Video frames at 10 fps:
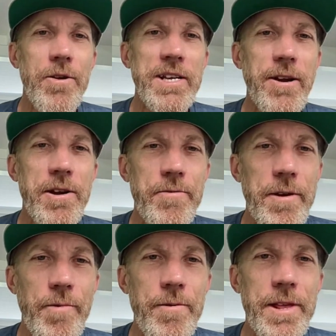then, sorry,
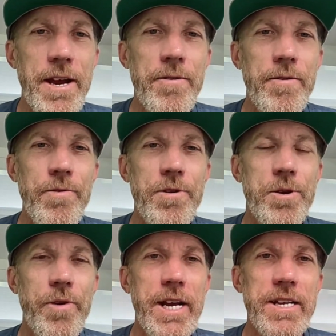while we're there, real
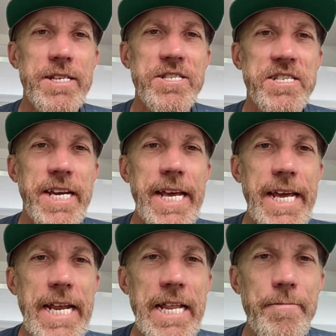quick, just
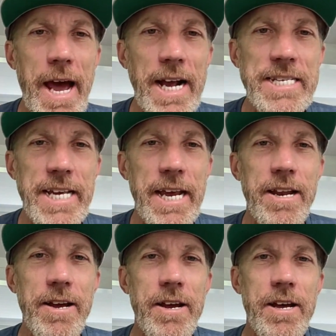getting into the back
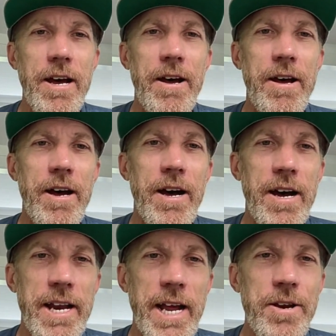seat.
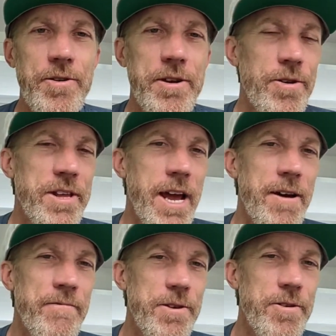And I know you only
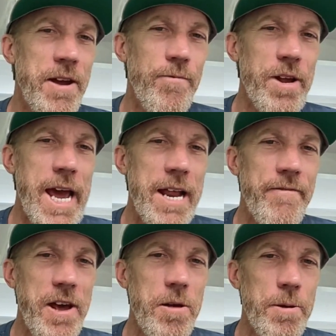have one hand
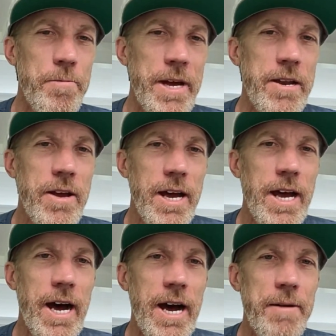available, but
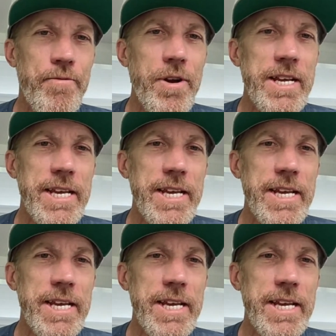pretty